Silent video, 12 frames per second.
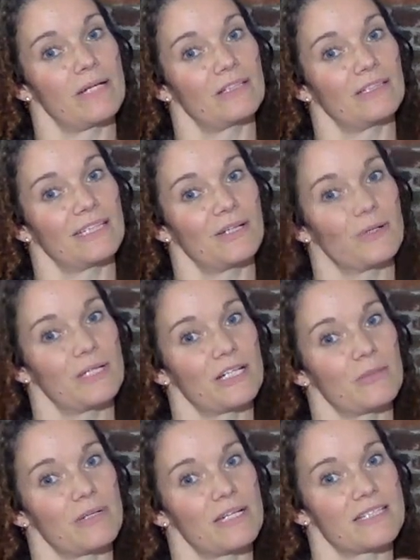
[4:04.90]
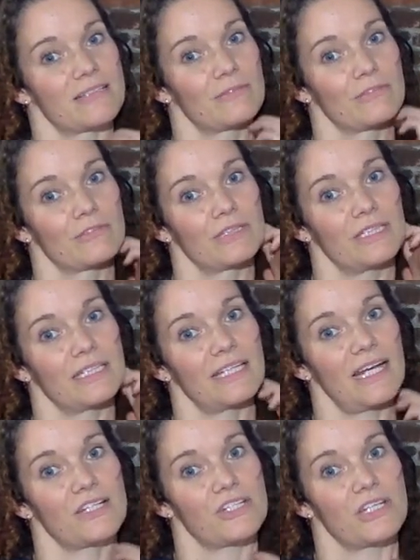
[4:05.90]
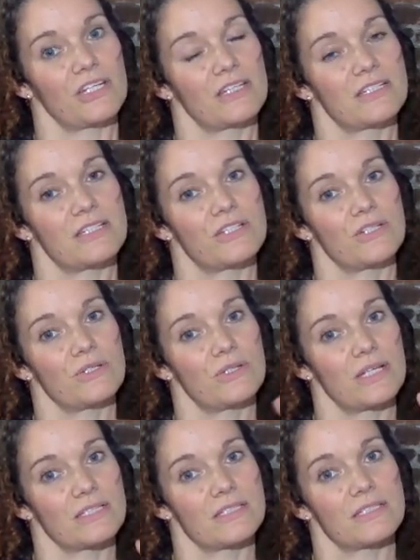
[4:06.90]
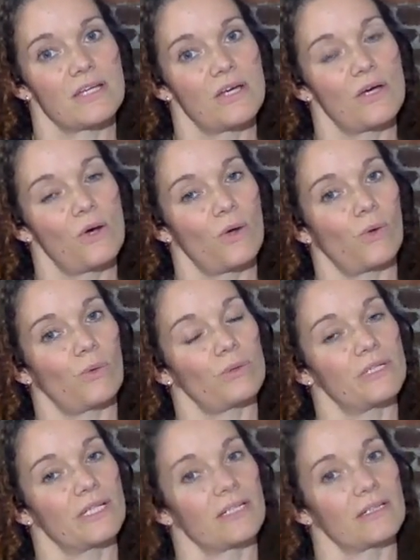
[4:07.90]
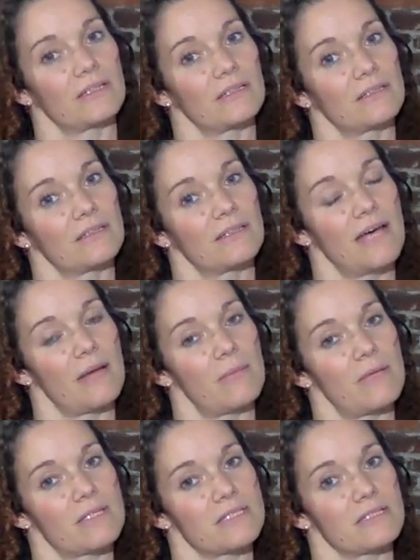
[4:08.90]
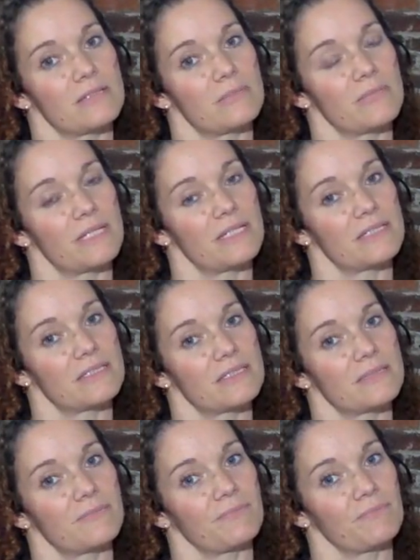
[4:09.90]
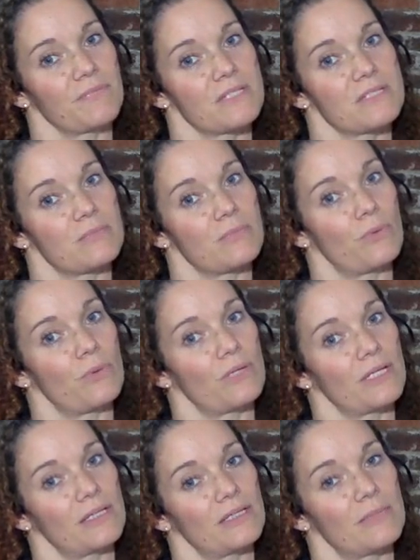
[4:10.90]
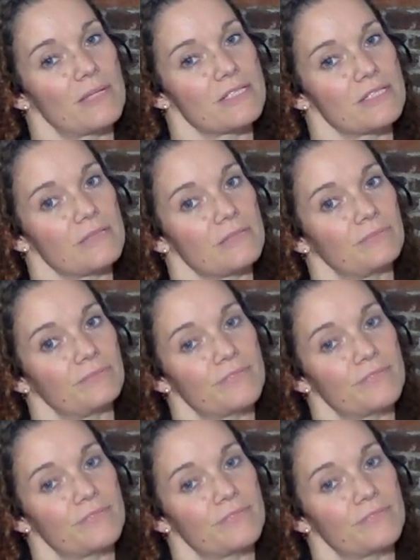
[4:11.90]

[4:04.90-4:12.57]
barely go here because I'm really catching the tissue that's holding that muscle in place, supporting the muscle.